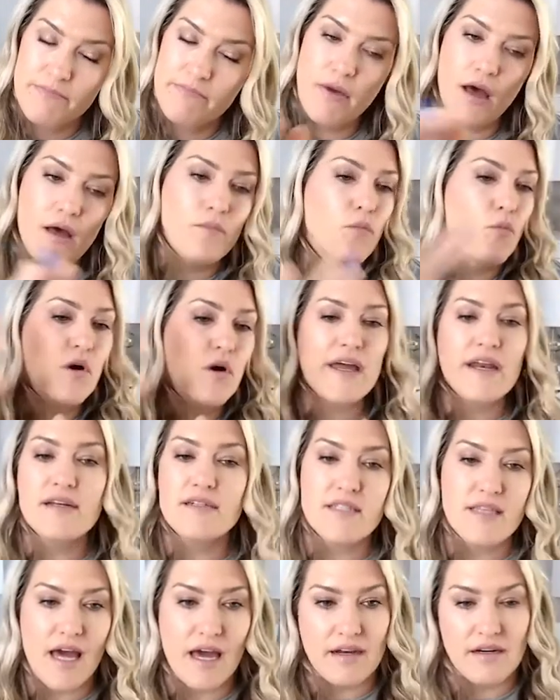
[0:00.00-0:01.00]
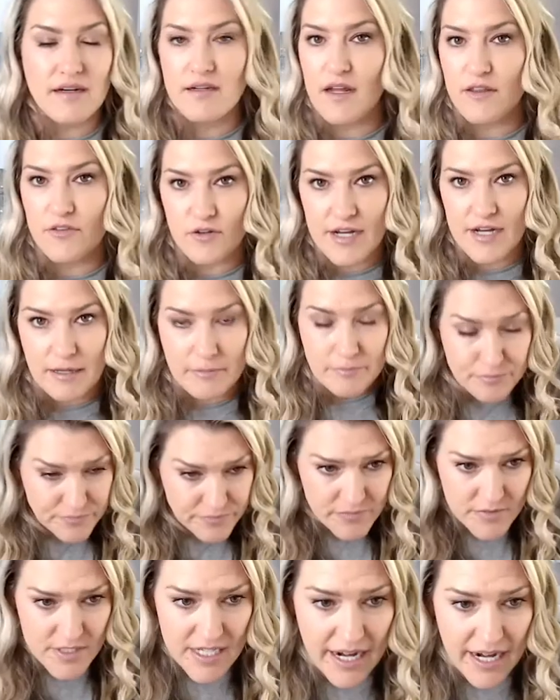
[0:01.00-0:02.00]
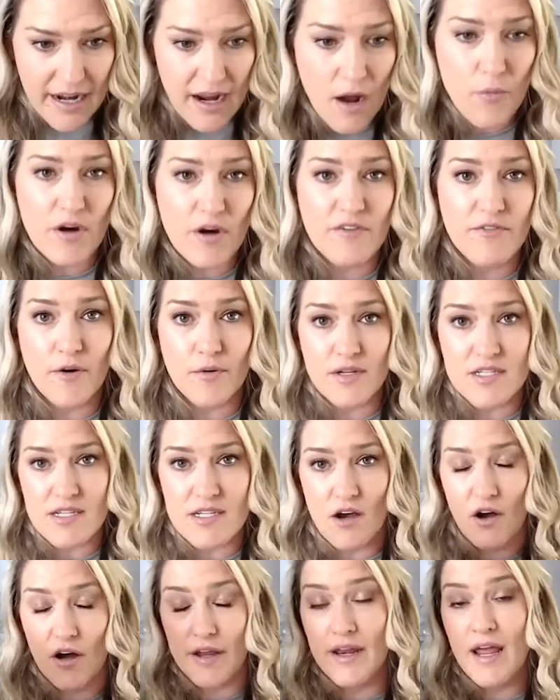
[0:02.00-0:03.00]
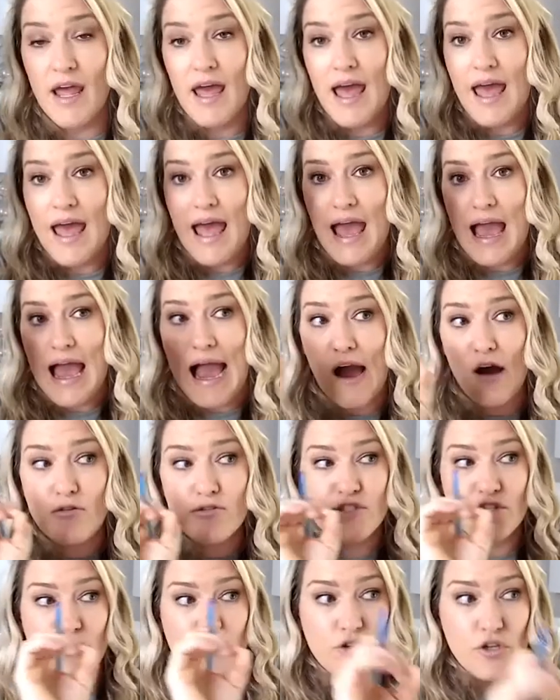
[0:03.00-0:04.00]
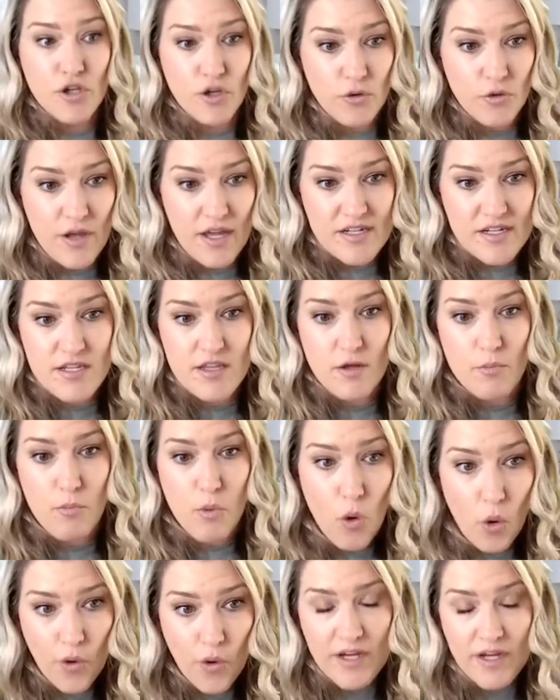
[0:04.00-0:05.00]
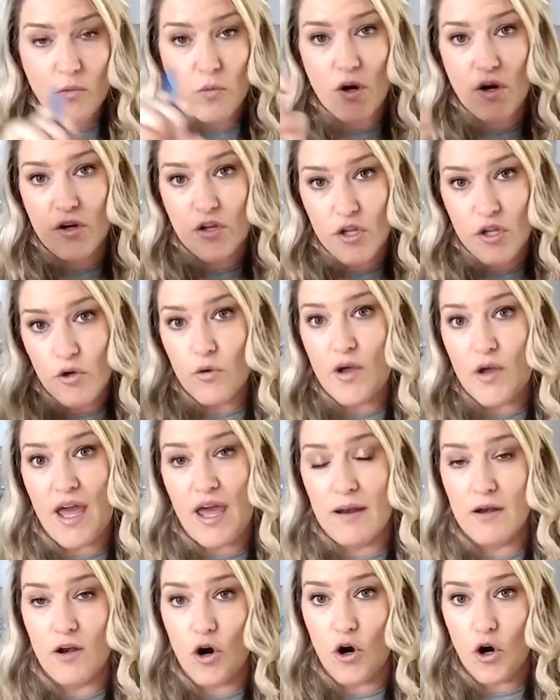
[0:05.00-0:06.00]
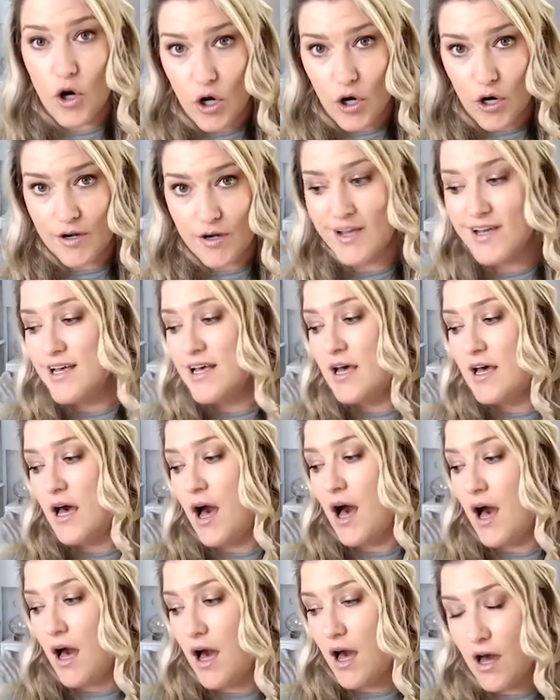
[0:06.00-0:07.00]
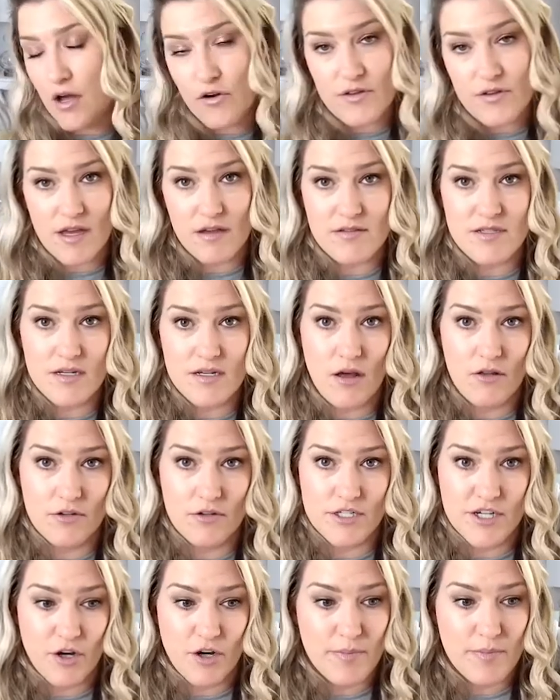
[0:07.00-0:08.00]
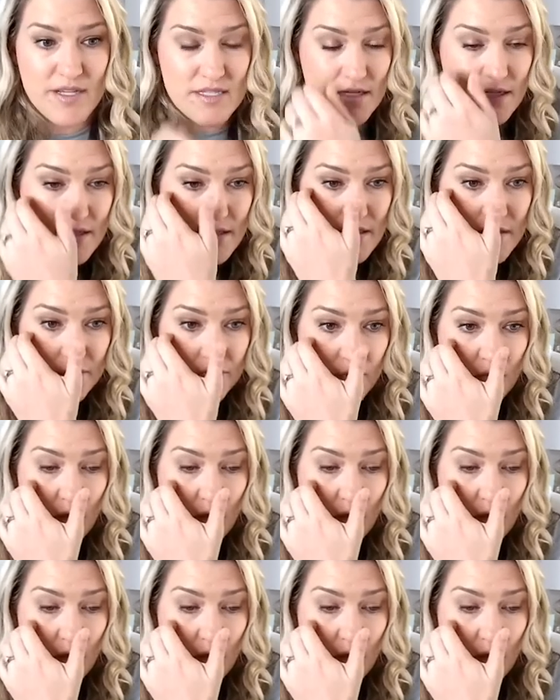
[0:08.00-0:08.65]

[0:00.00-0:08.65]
But we'll get into that in another day. Today, I want to focus on how do you get to the point where you can earn $100,000 in your business?